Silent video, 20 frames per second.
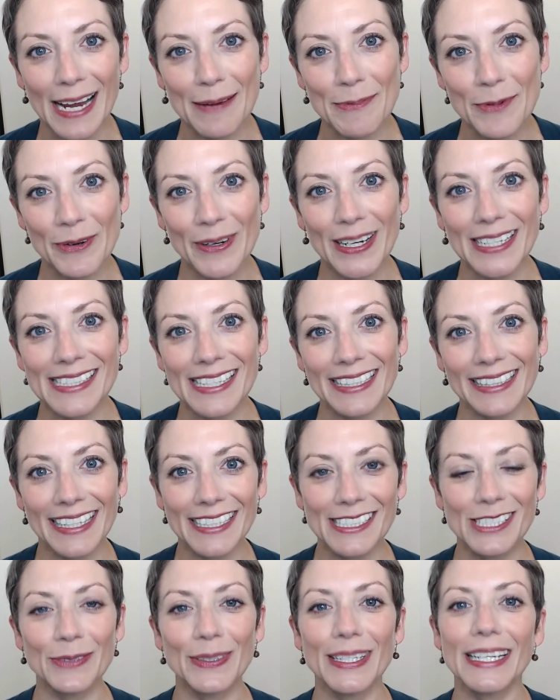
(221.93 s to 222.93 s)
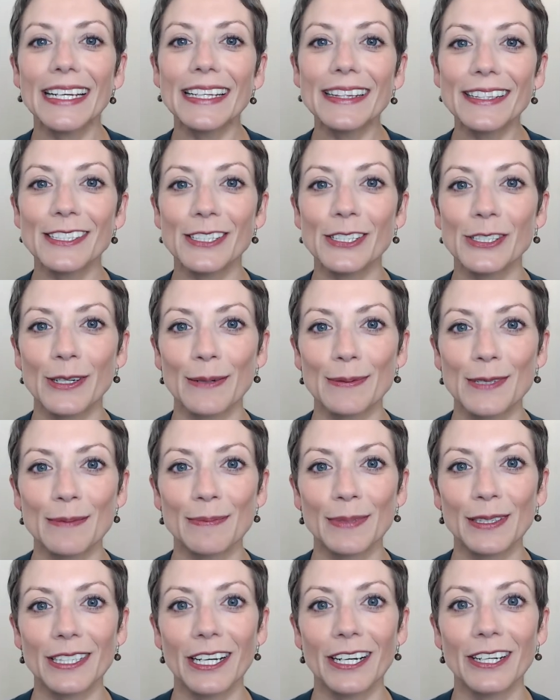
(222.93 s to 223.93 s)
I'm going to link to it in the
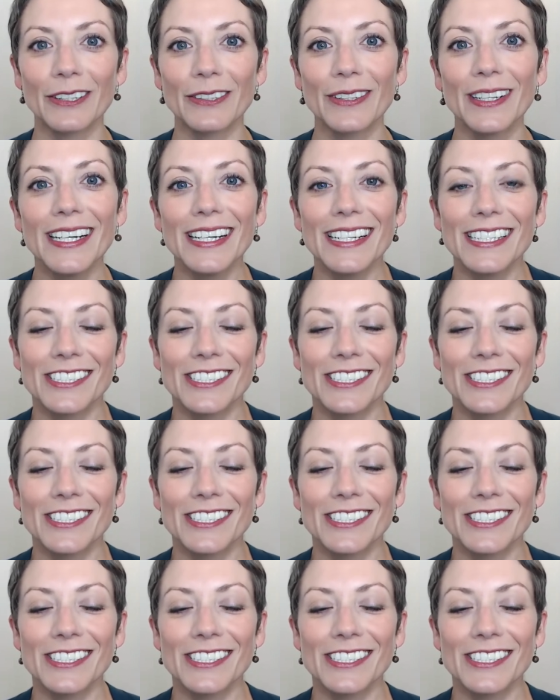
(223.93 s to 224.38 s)
description below.